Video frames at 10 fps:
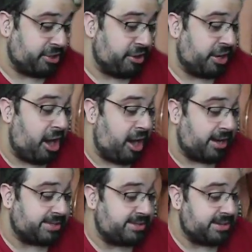
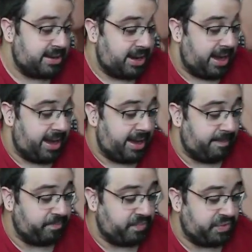Cost.
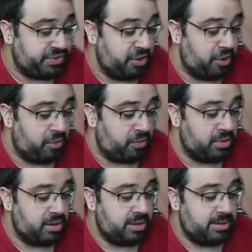
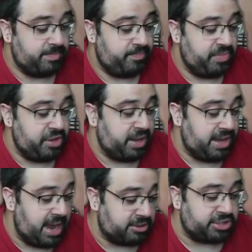So you can
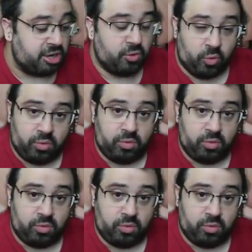now start